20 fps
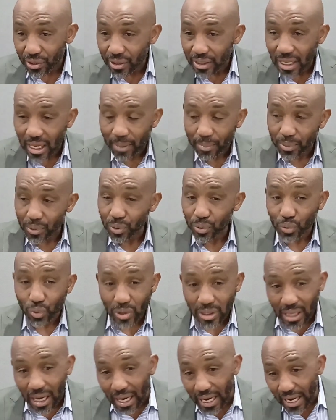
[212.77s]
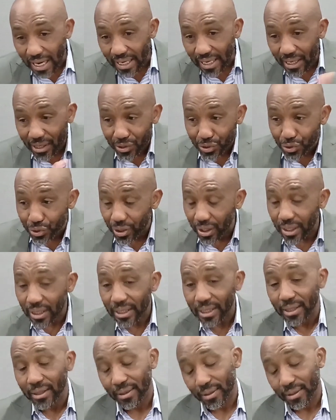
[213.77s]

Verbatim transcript: steps, to guide his journey